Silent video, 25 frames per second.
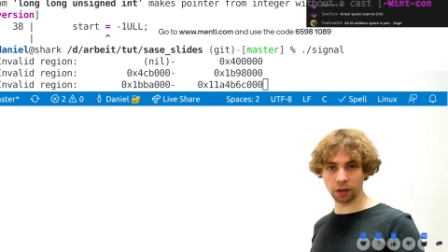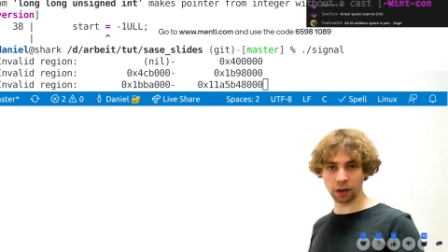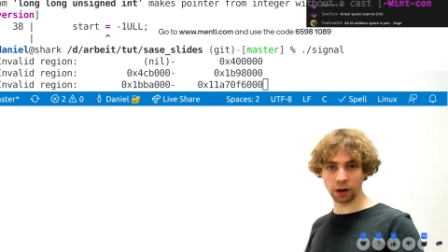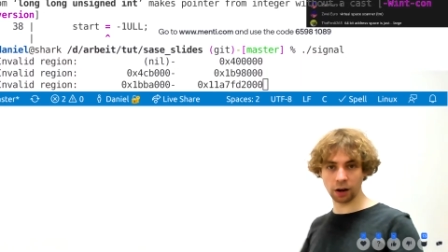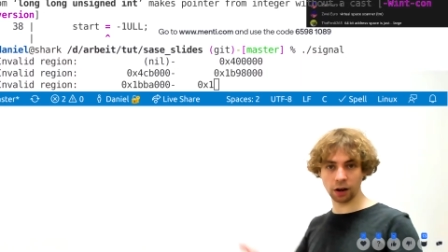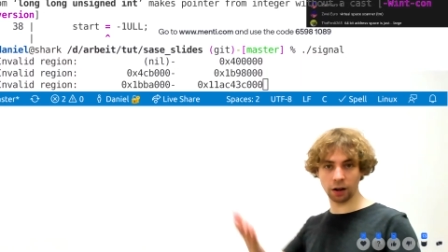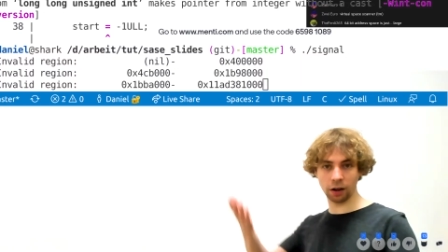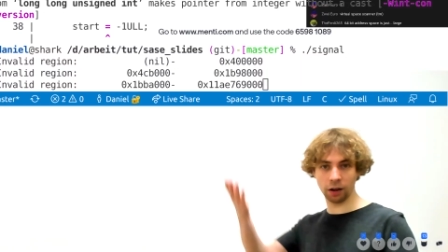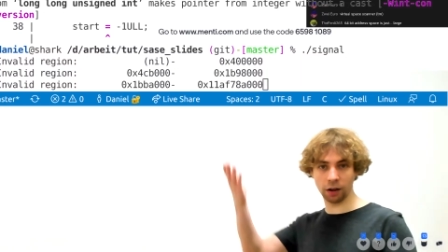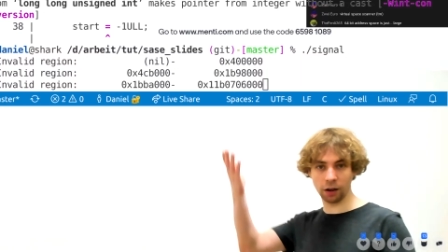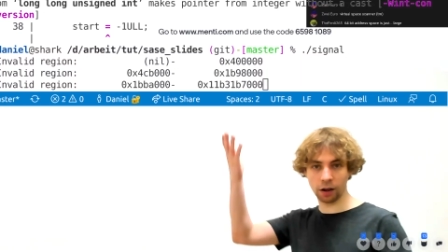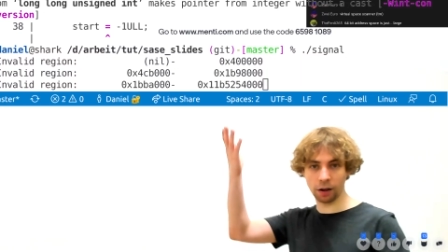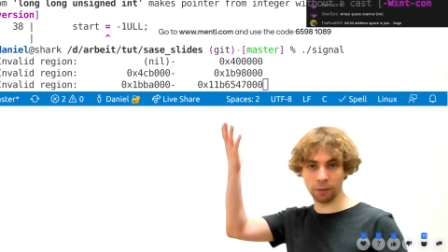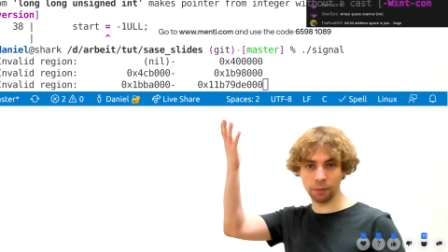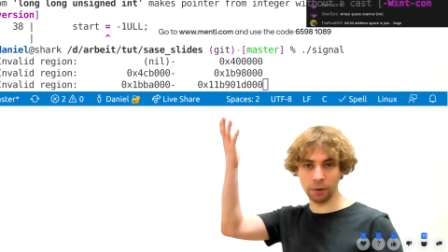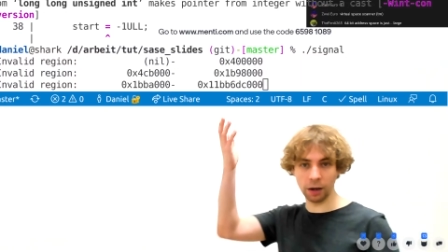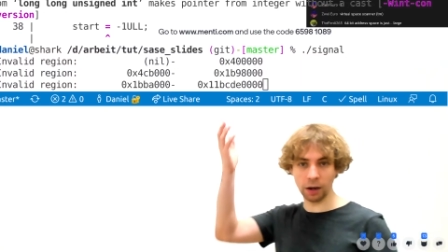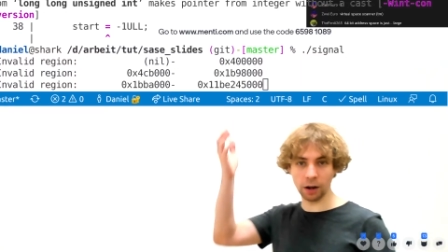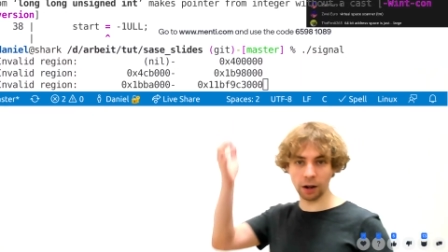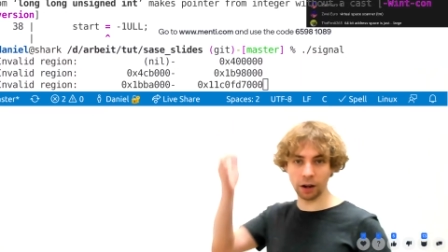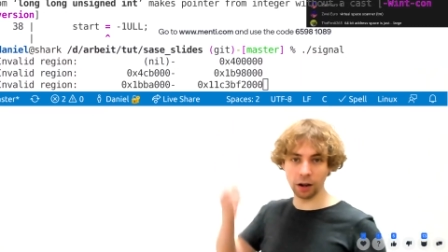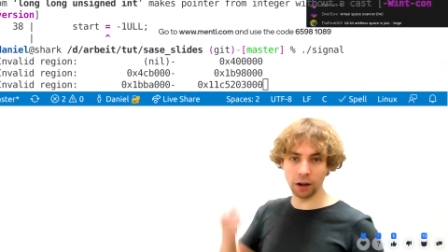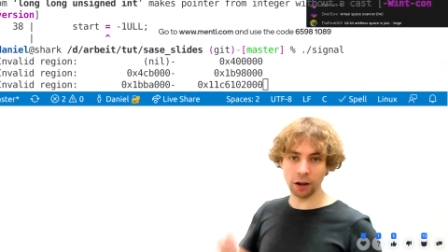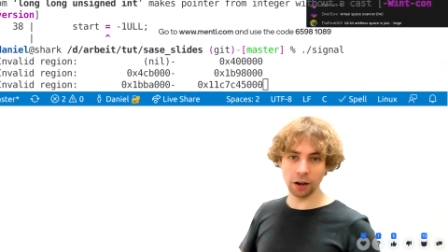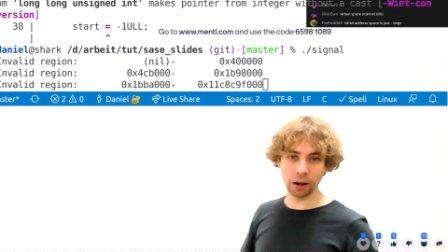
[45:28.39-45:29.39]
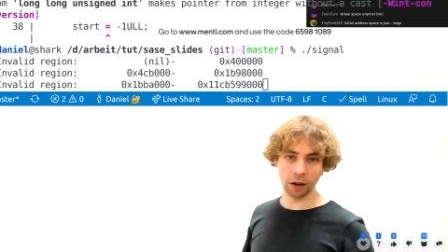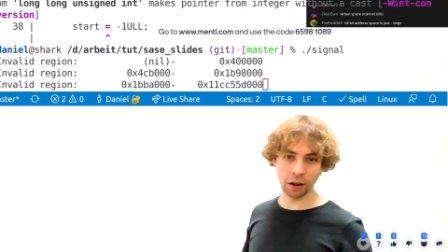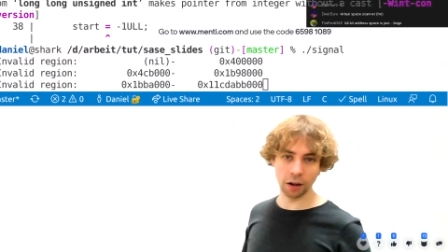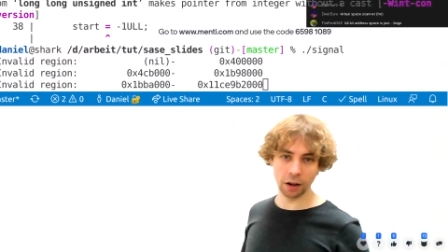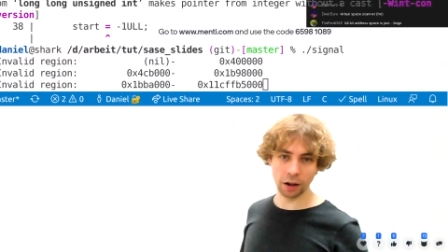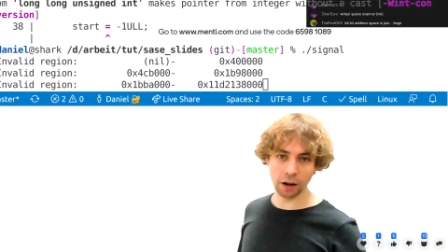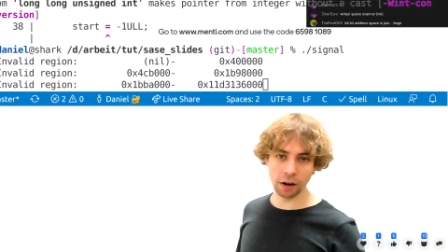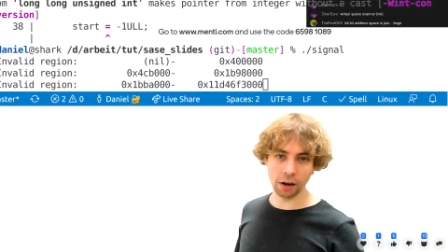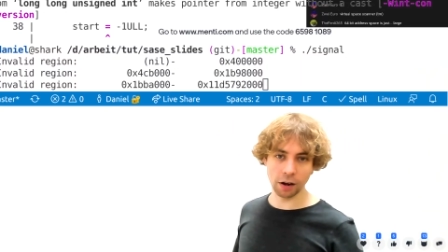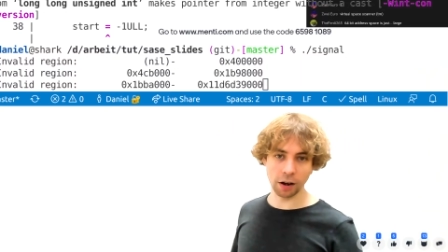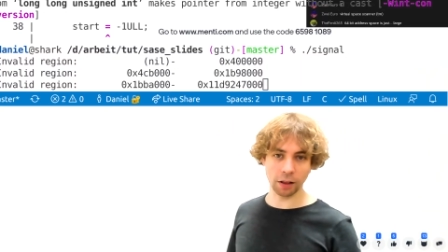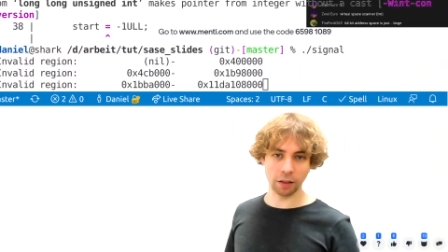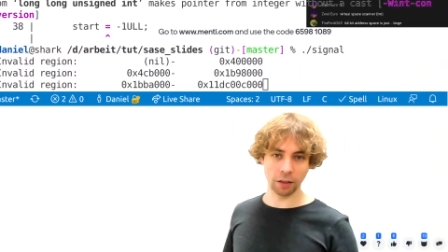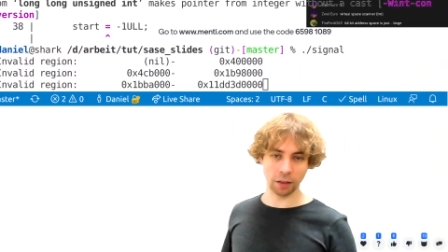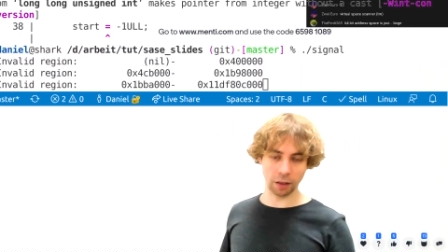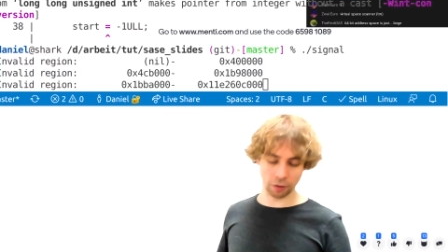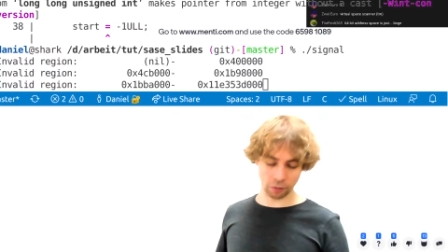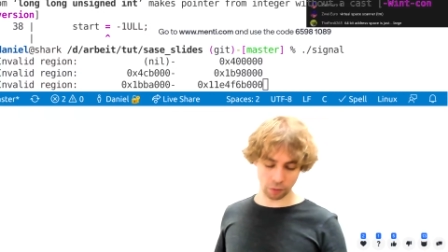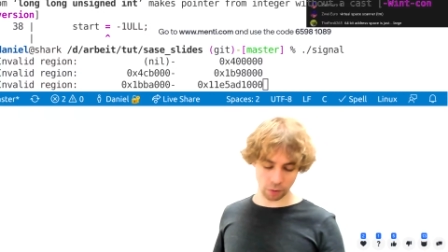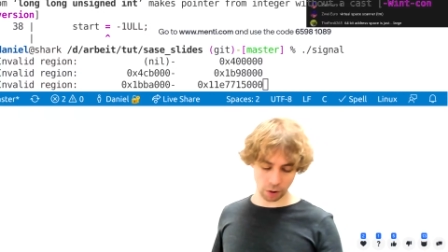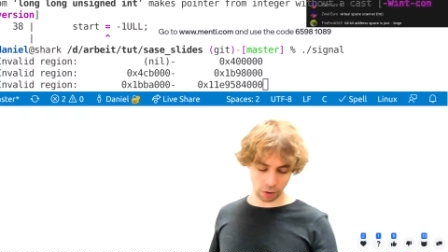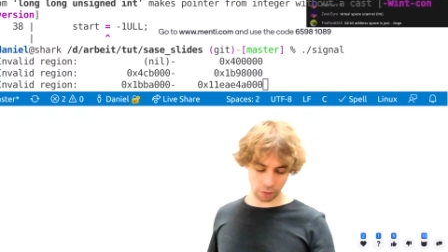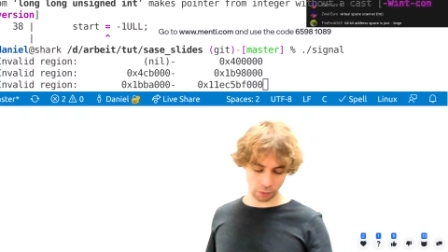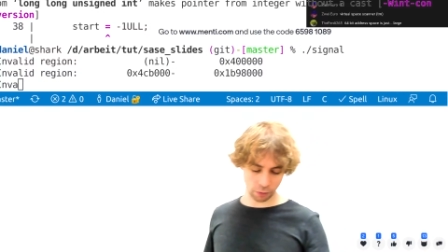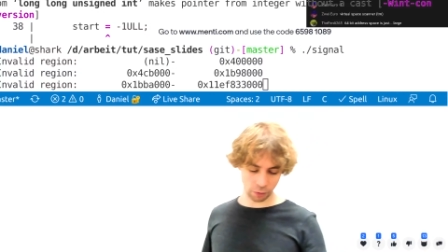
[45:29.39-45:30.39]
then I can let this
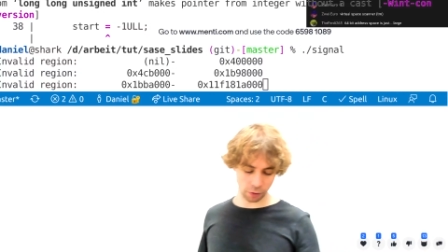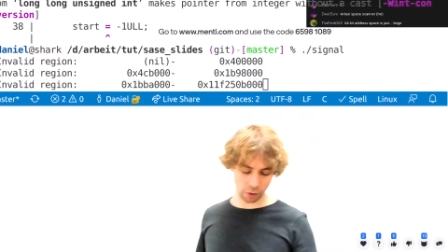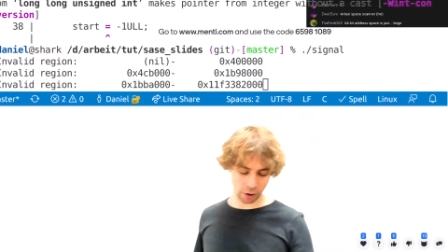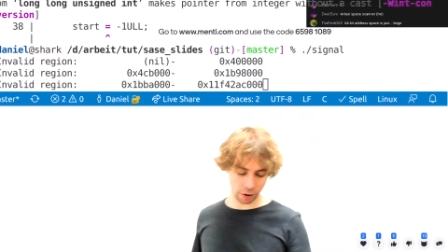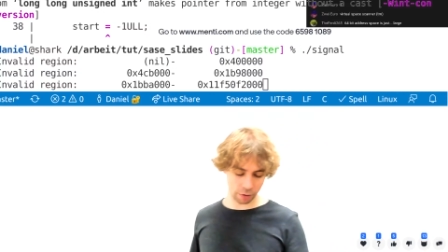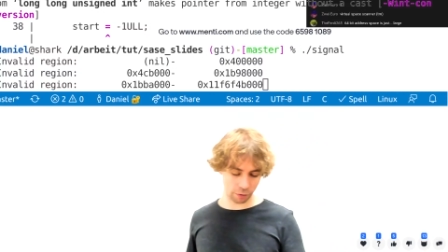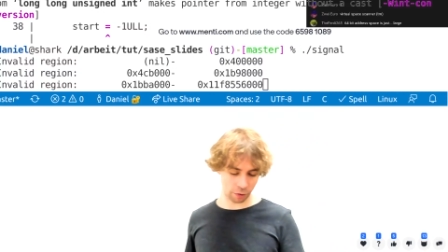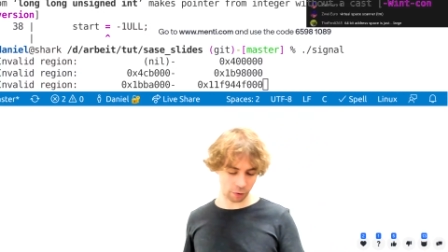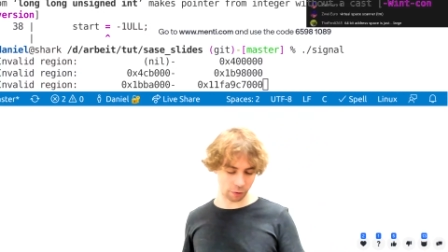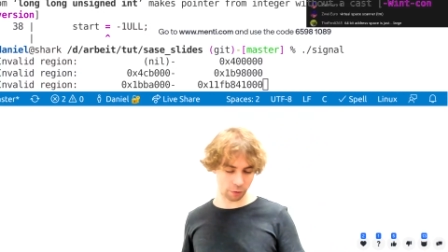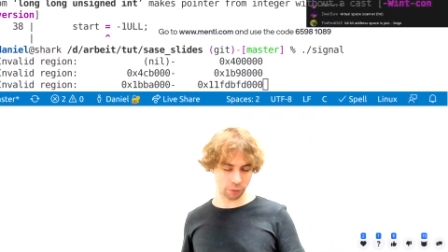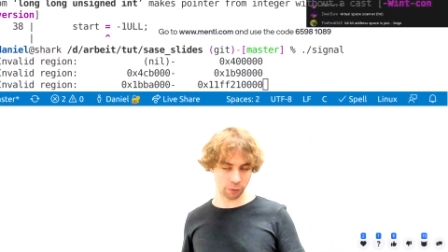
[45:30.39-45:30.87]
run forever,